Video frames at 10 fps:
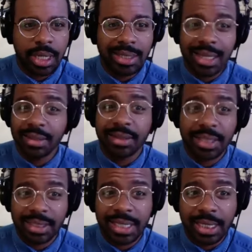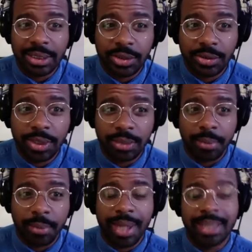Another thing that I do in
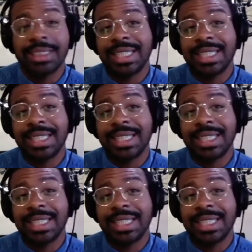my practice